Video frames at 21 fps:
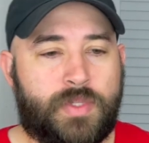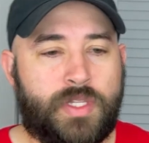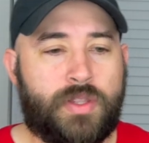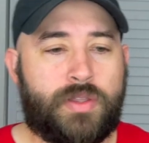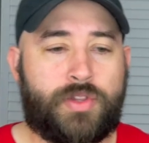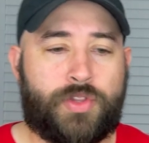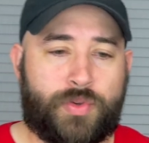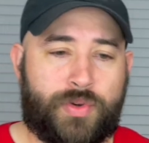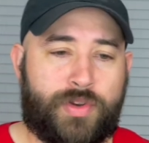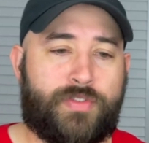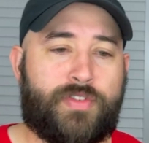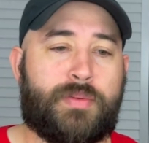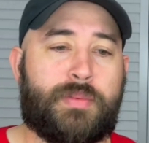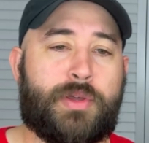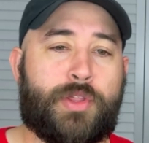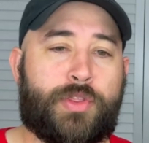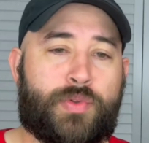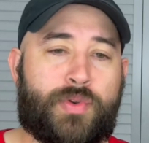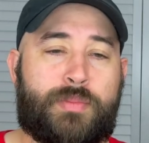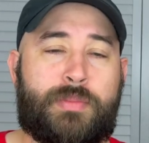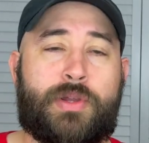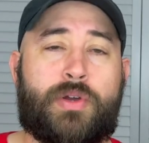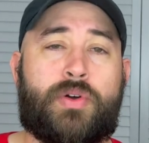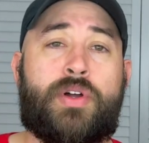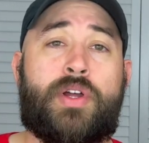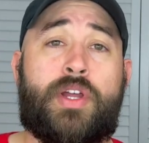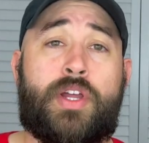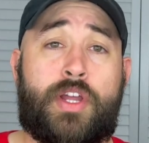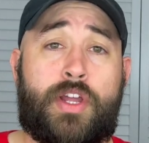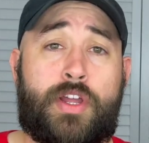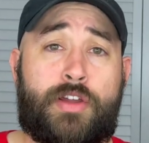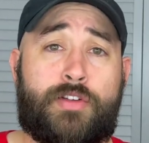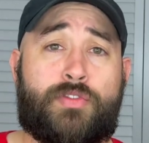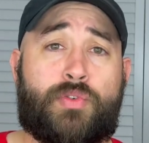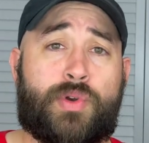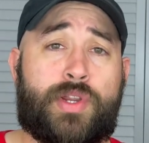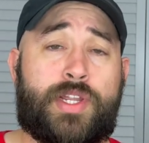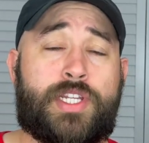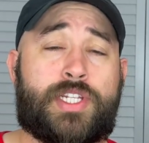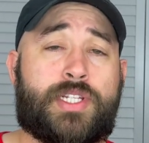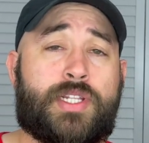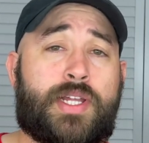female, 3 male for
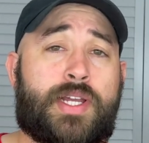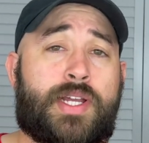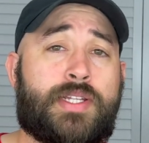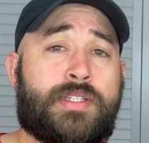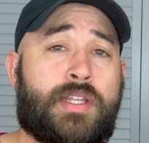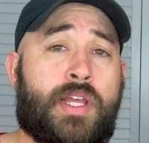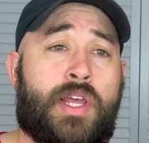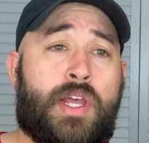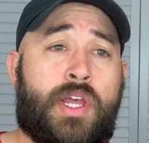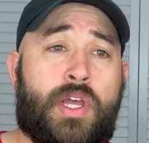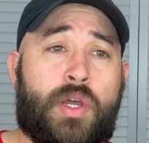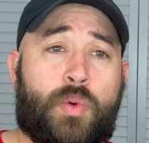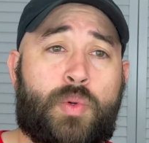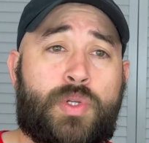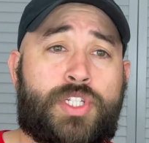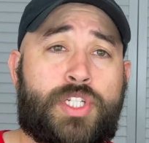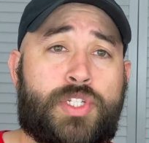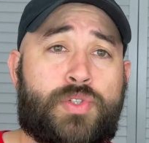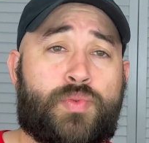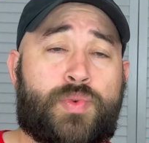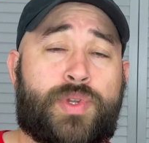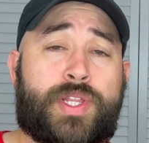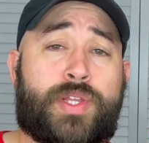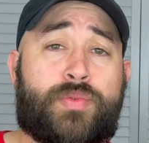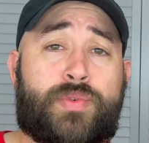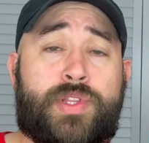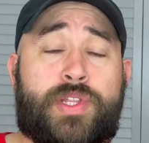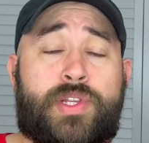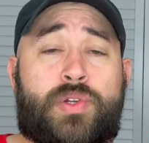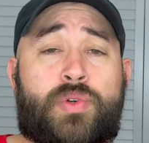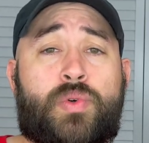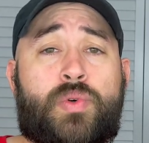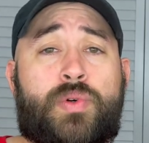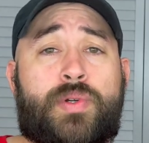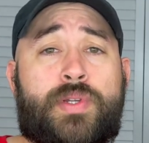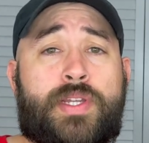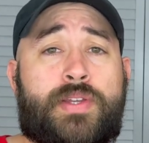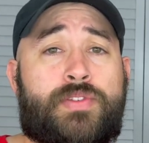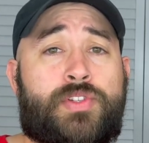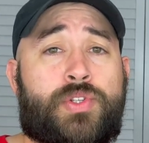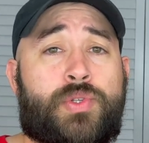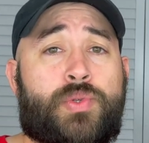each class, which is really, really cool. It
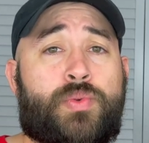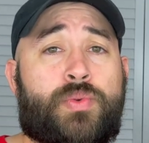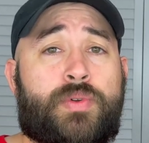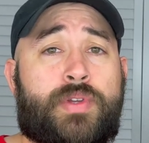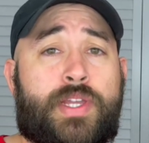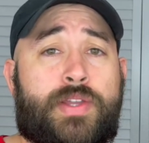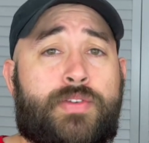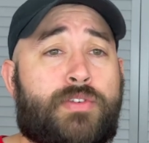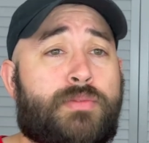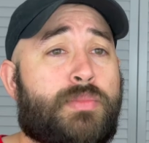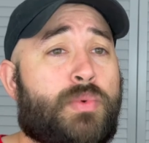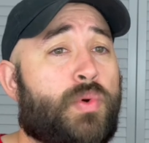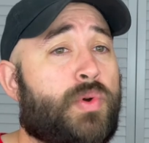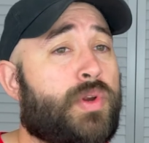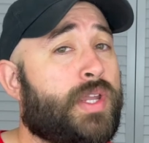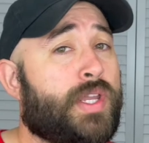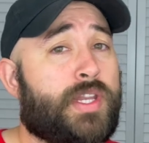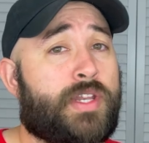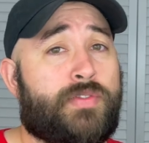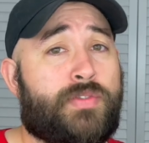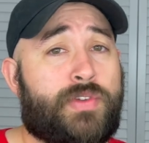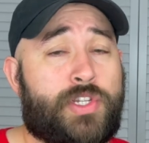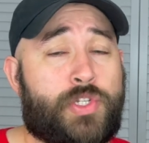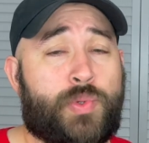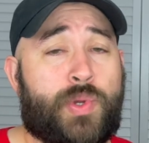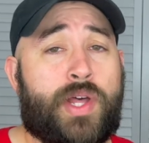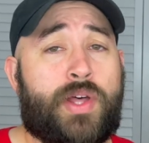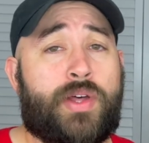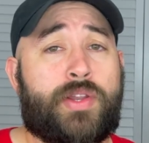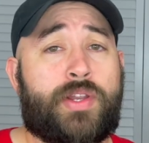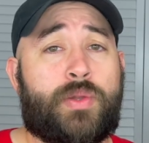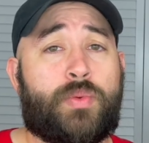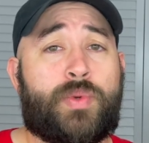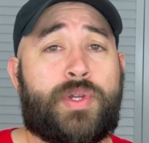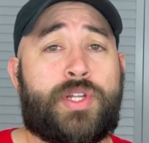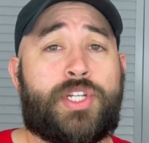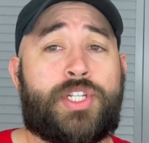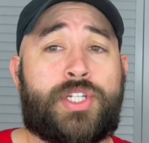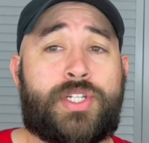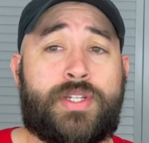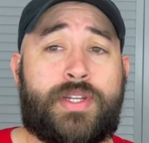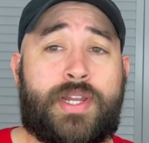gives you even more individuality,
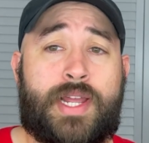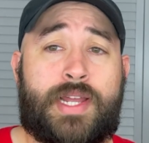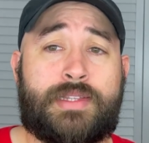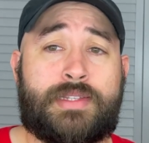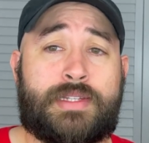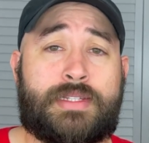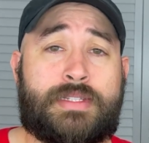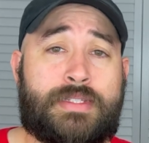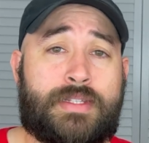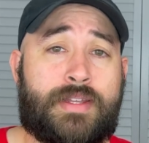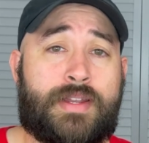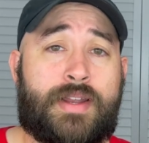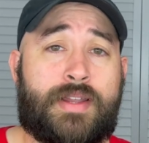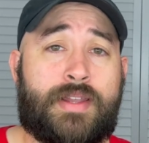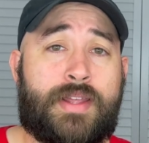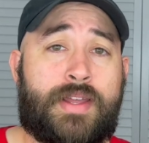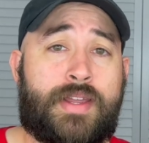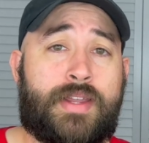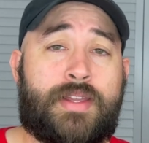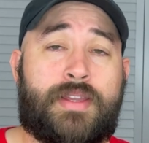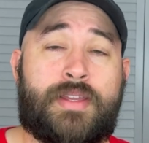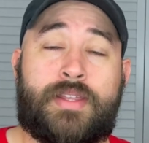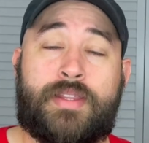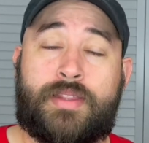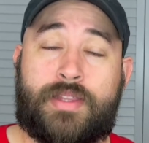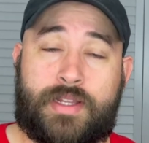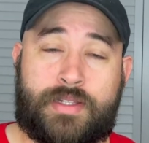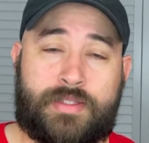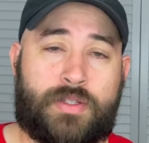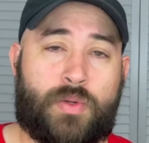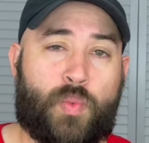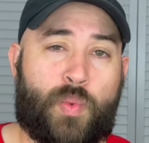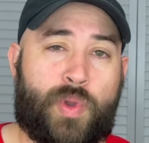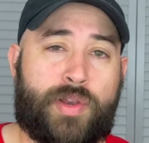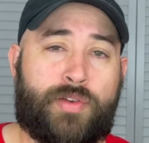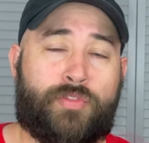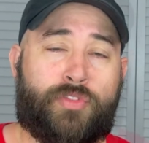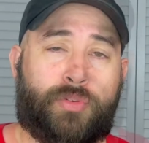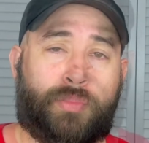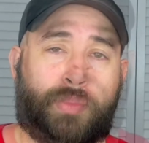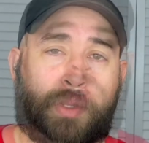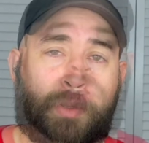which, as I said, I like. That's a win
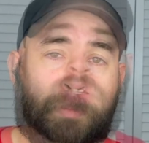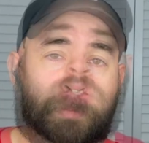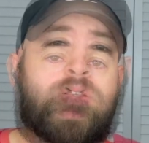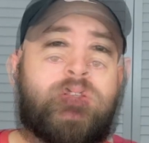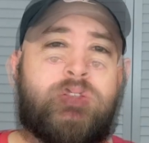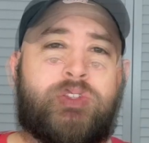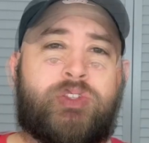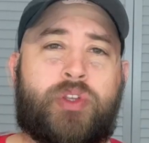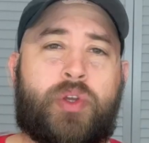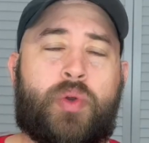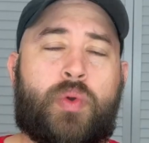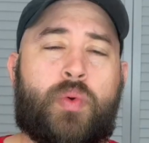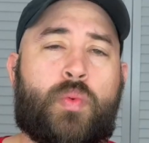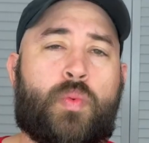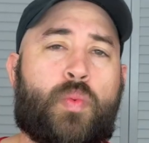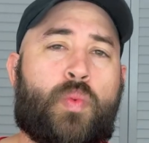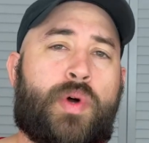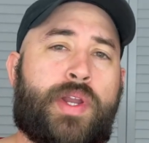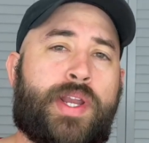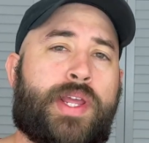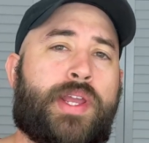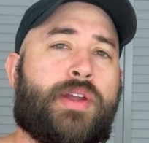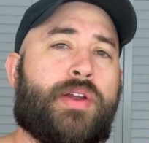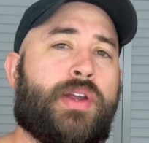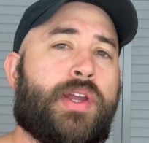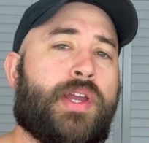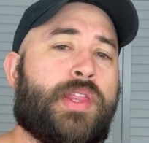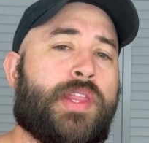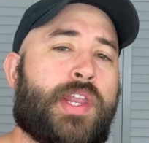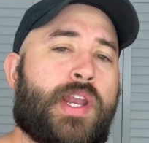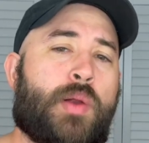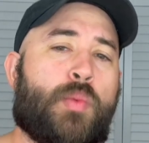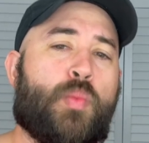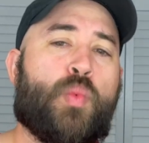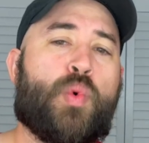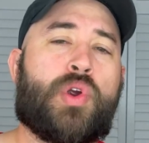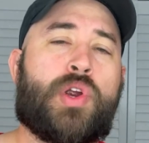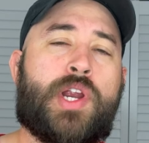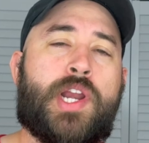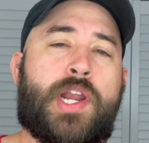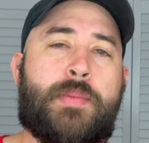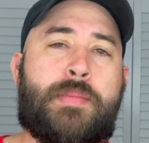for me. So one area that I'm
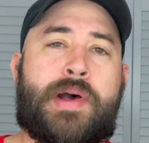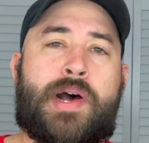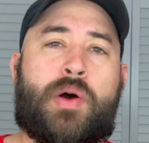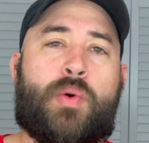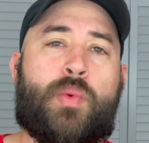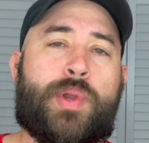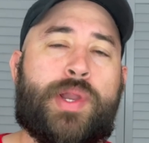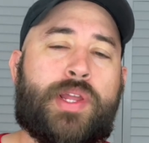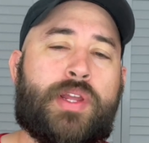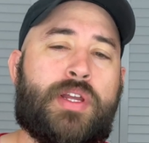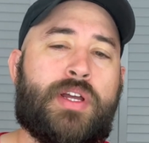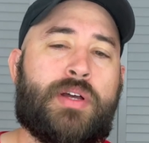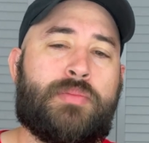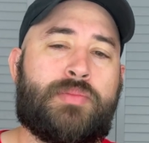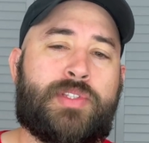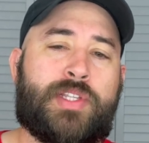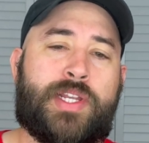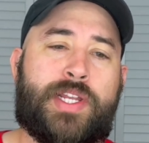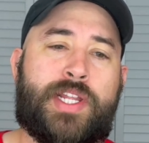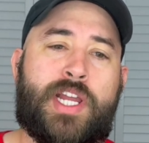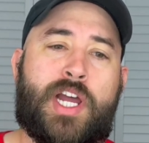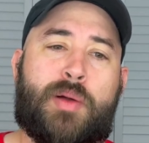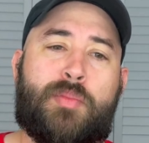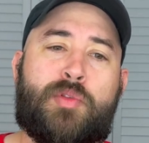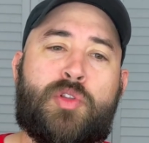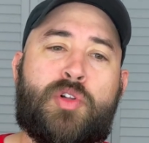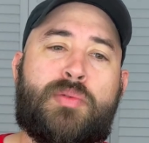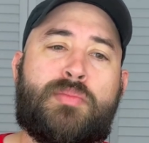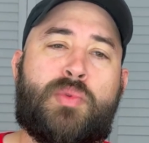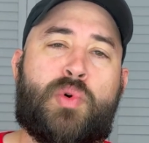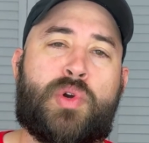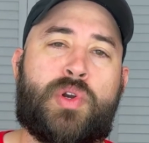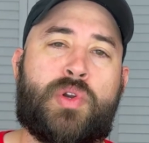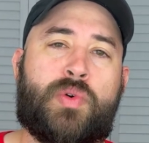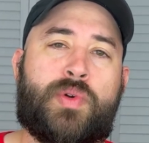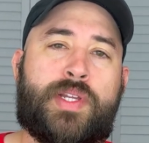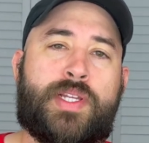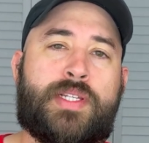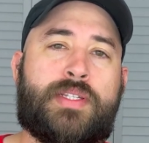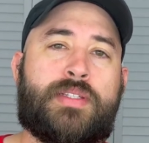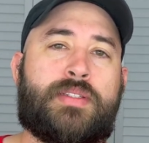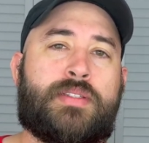worried about when it comes to Diablo Immortal
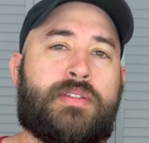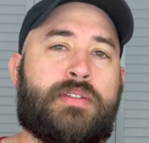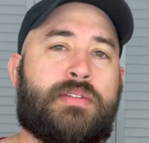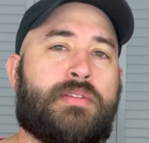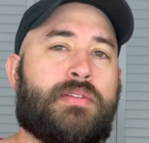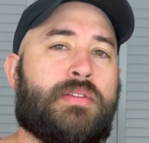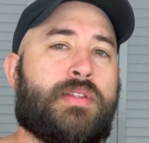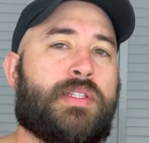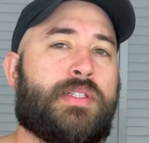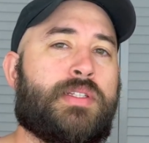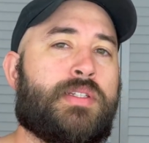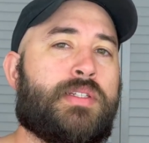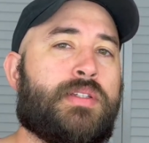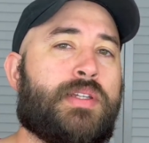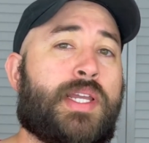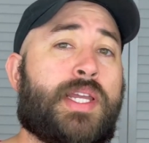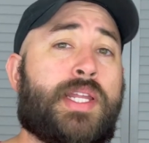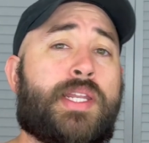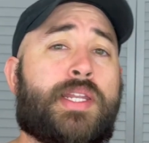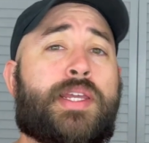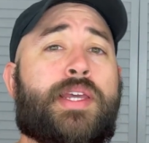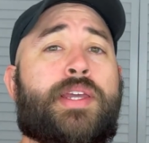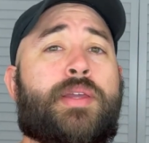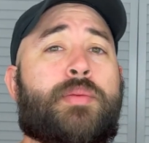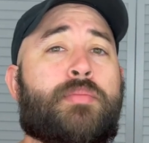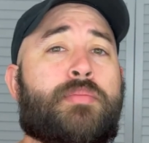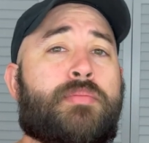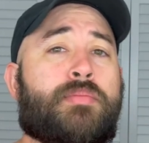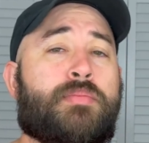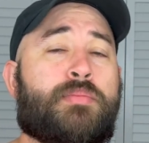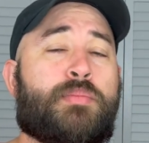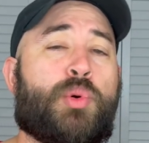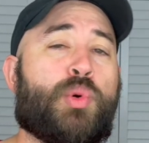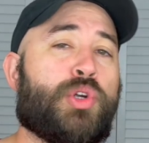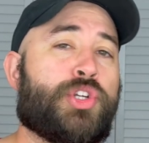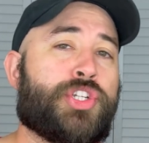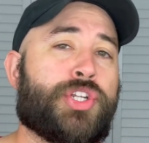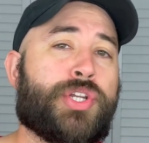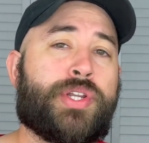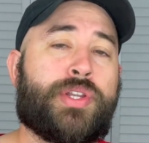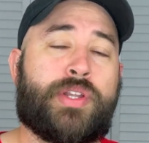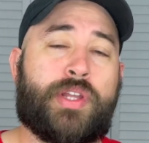is the end-game
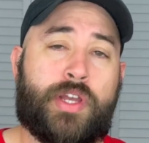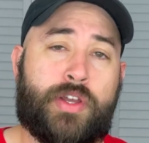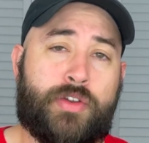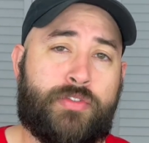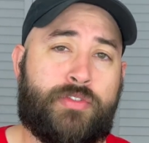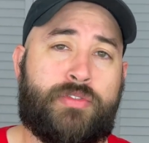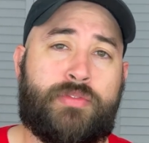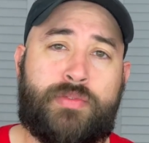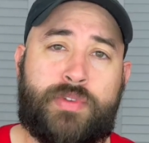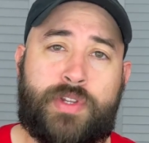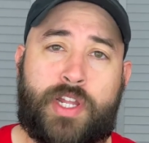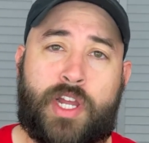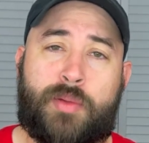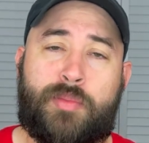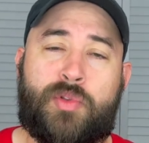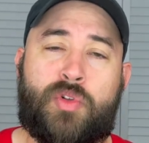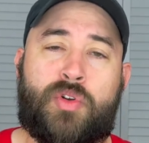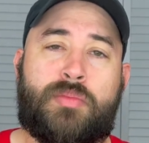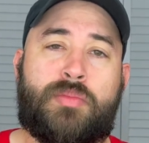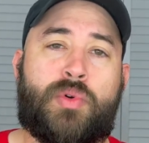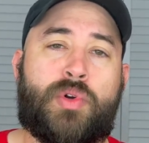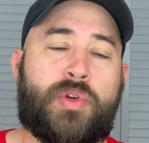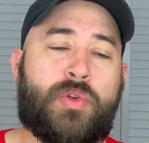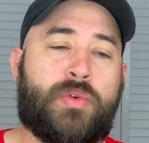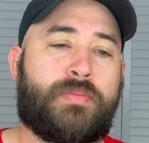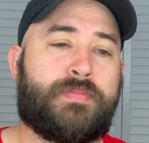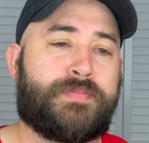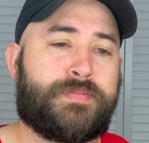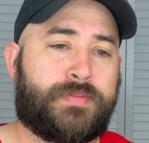portion of Diablo Immortal.